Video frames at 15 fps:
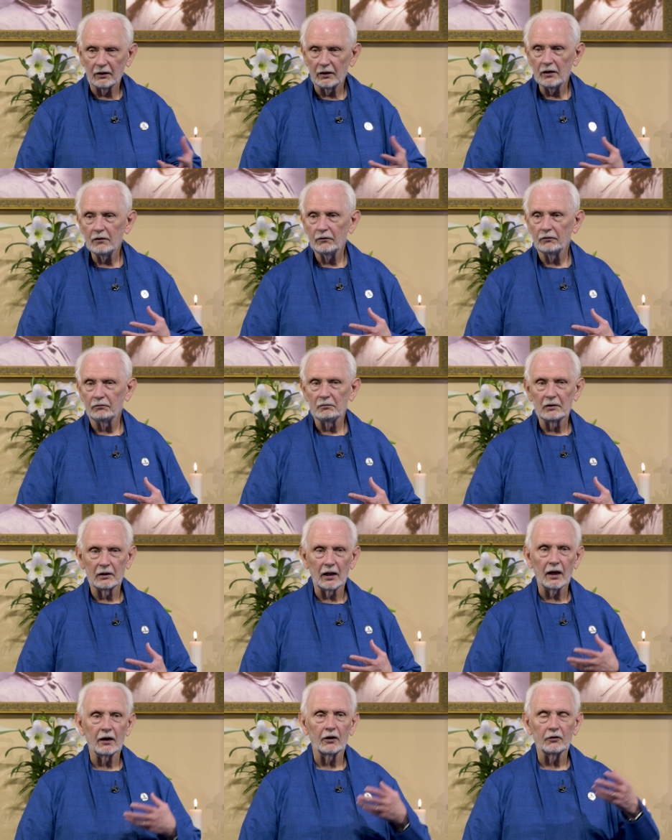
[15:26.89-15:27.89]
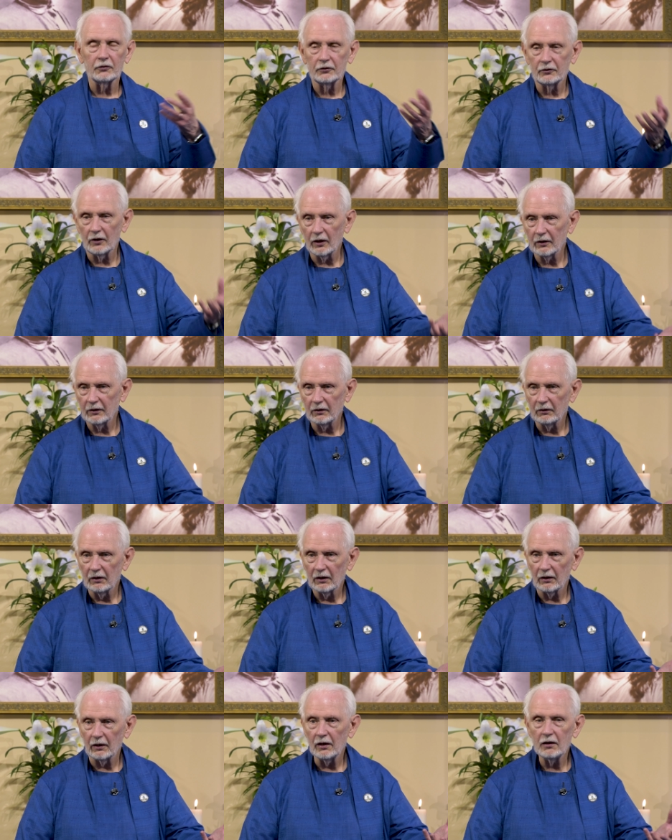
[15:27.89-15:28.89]
leave, let our son
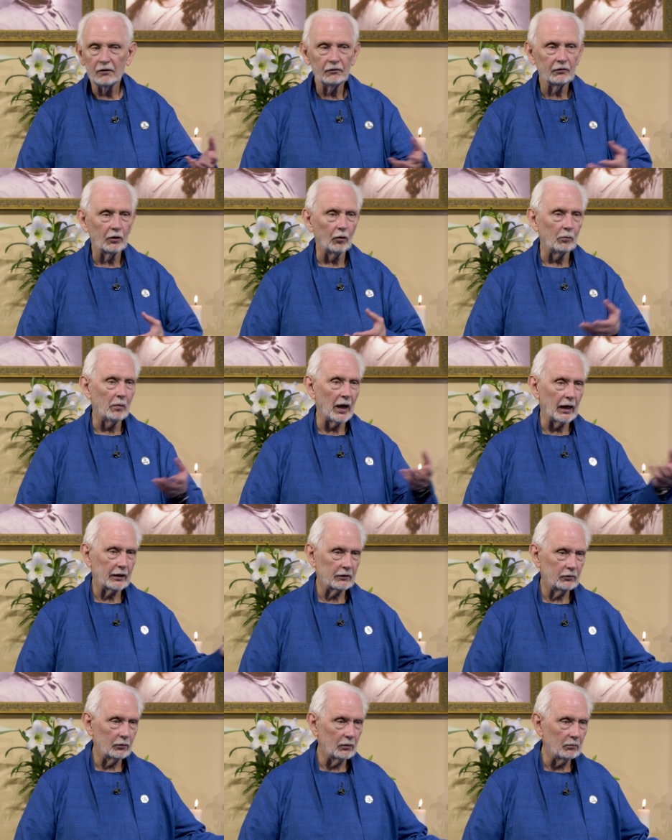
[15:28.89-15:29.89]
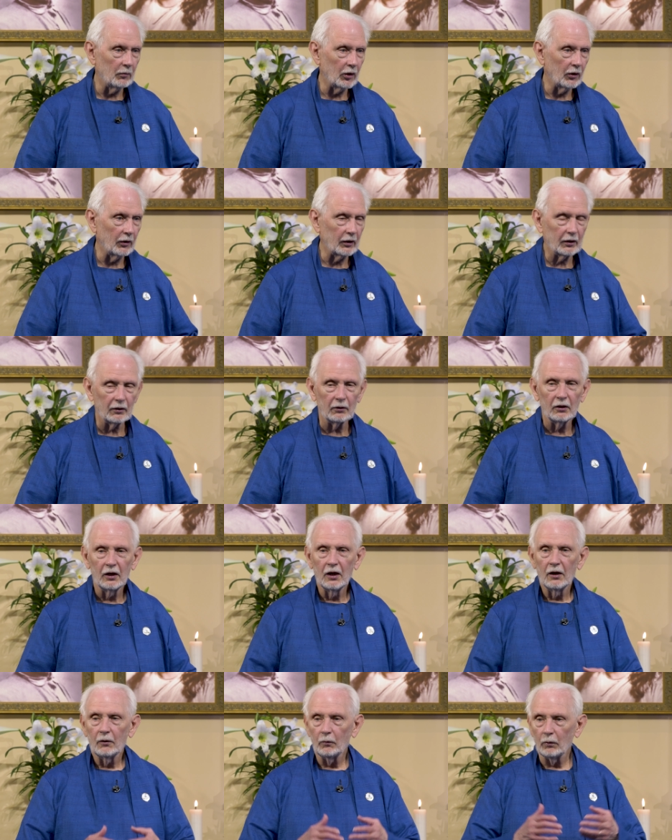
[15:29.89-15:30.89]
leave, go back to America.
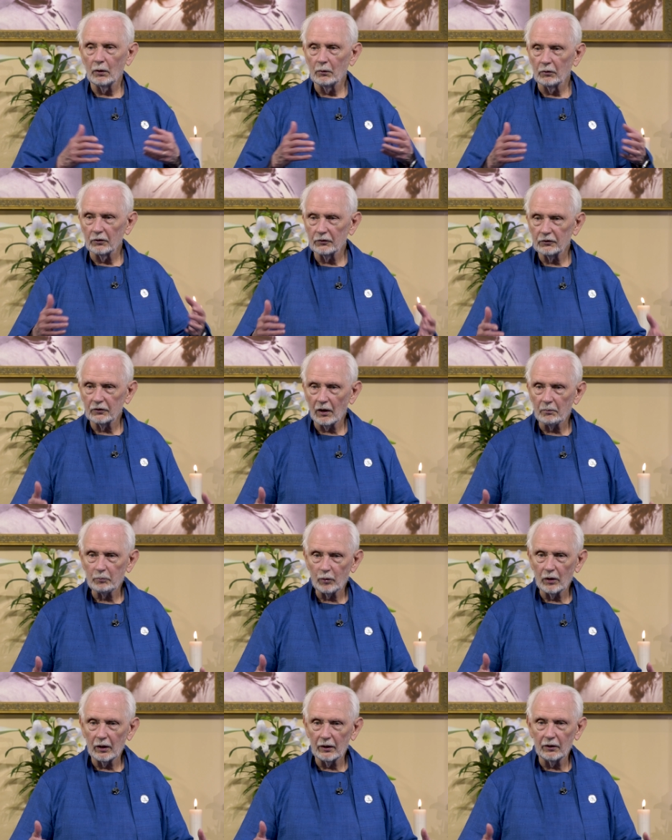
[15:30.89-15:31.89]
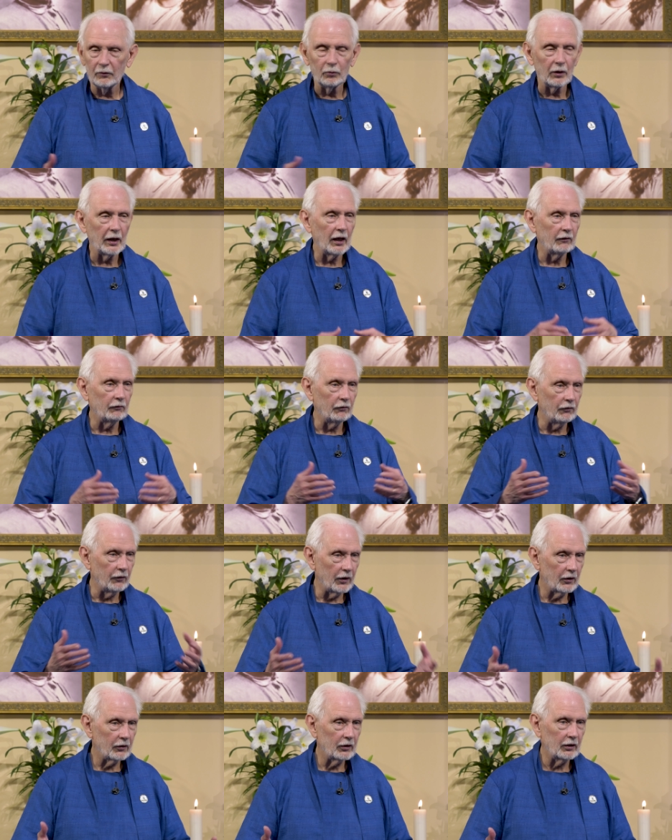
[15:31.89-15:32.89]
We were separated. We had
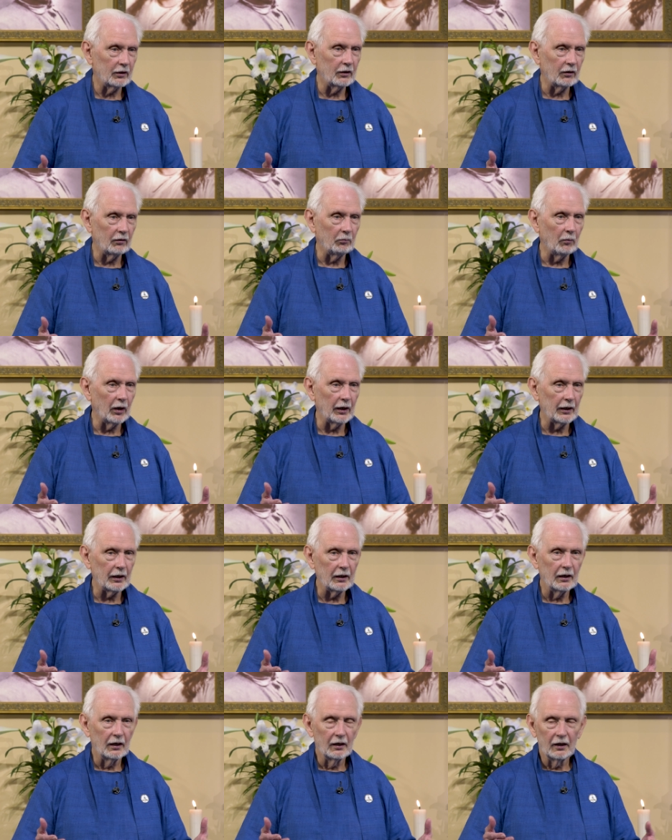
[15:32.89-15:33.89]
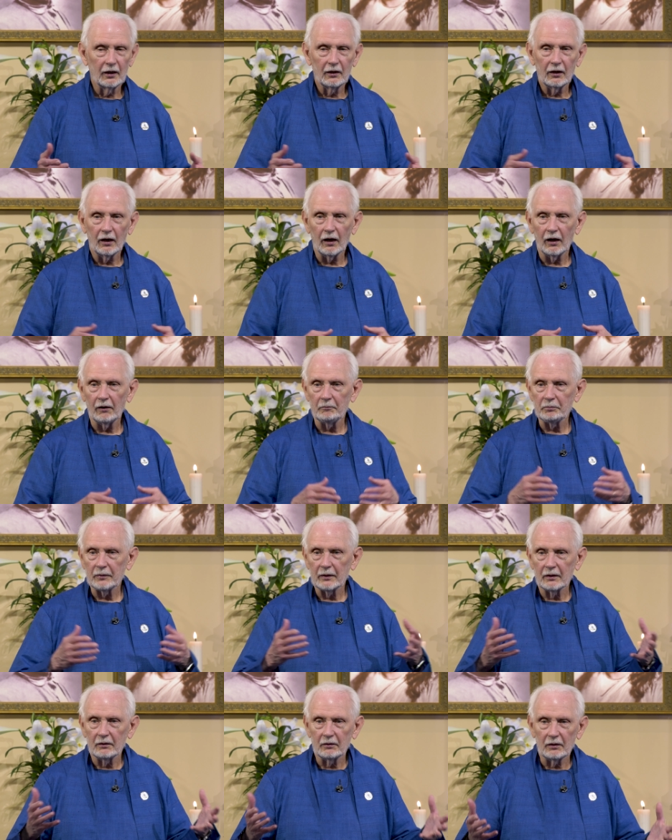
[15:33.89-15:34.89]
very little money, um,
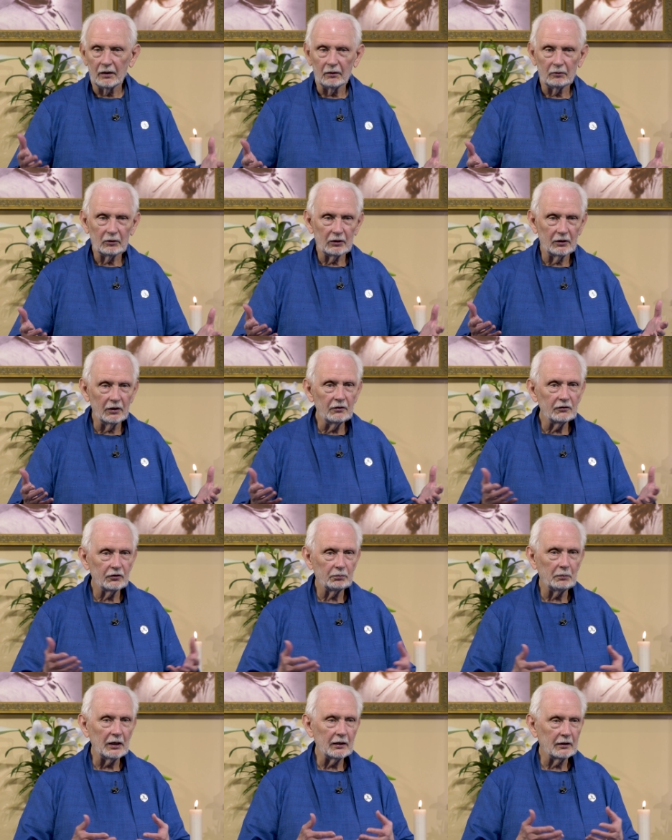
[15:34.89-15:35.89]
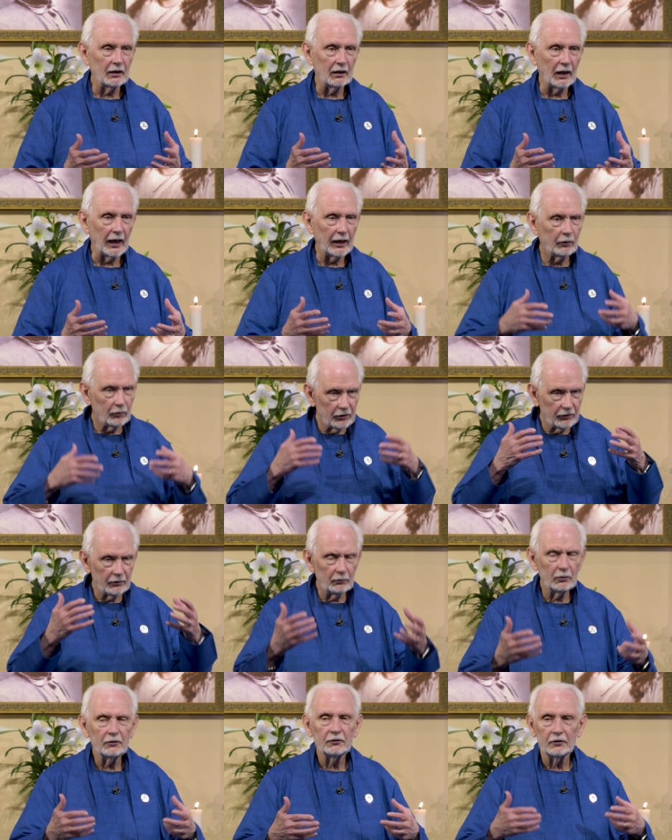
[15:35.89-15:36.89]
didn't speak the language.
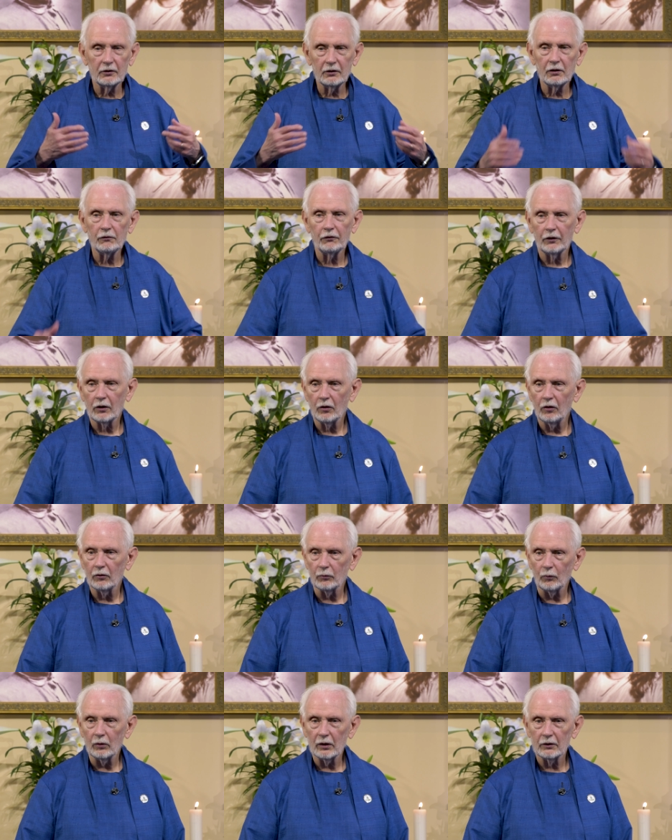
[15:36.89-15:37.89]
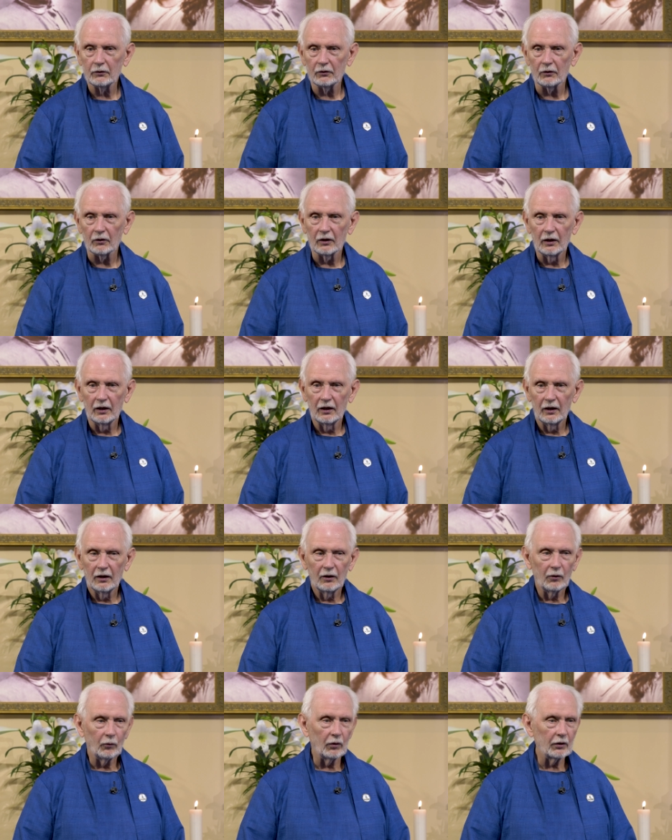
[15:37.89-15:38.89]
It was a difficult winter.
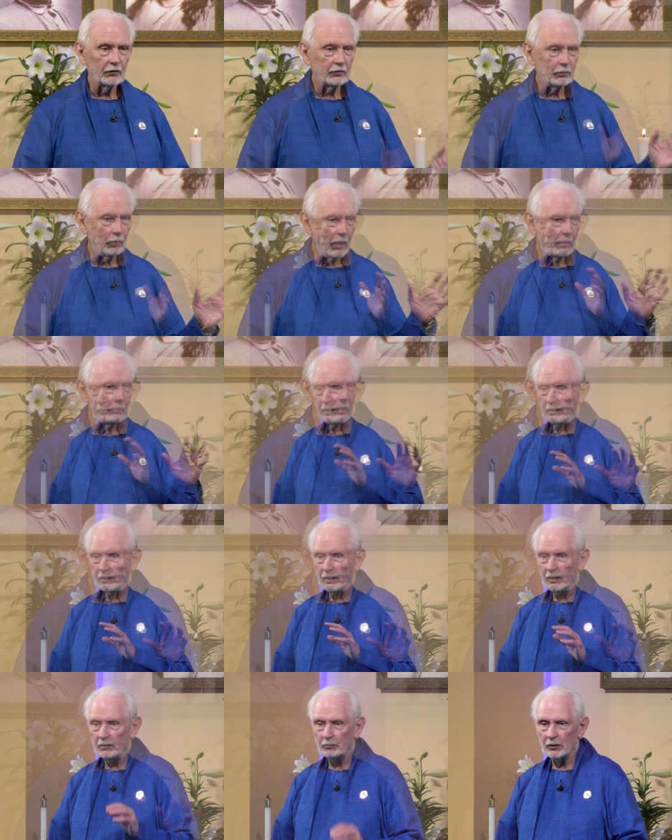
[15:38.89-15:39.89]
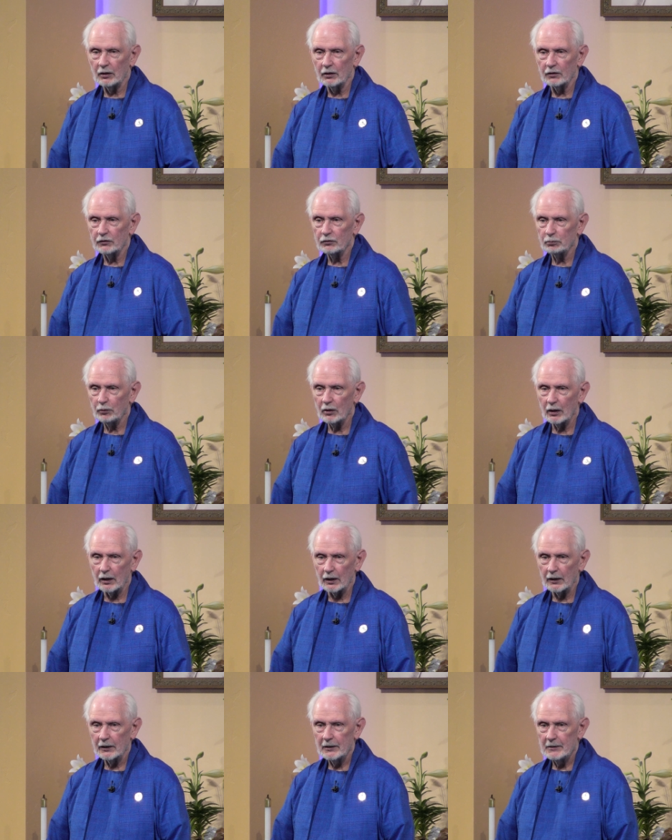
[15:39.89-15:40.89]
When Swami came in the
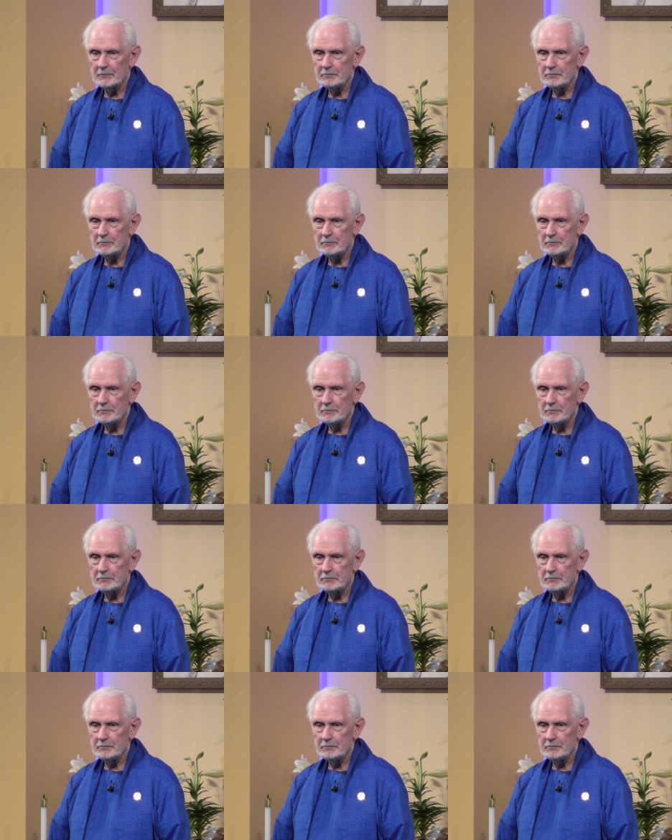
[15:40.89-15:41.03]
spring,